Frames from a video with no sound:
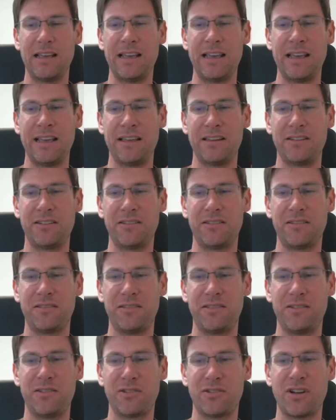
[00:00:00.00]
and
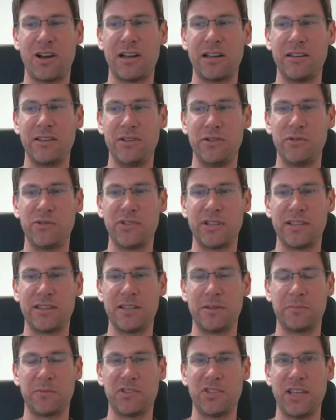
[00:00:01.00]
you're not using
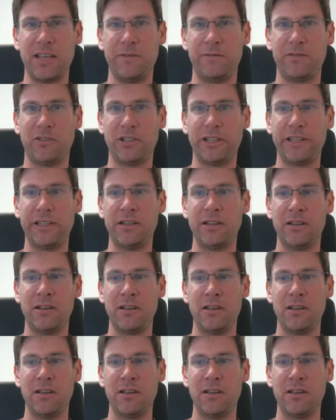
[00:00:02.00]
them safely,